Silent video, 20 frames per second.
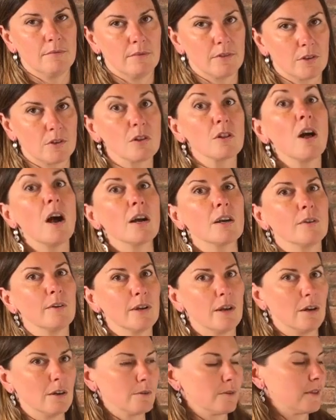there's a lot
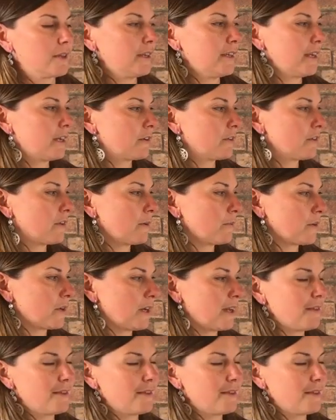going on with interoception.